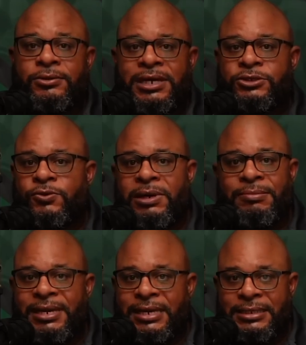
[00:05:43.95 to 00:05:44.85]
You got 20
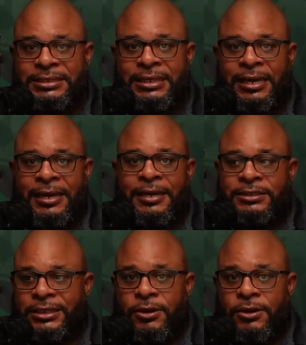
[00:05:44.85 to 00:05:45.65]
minutes to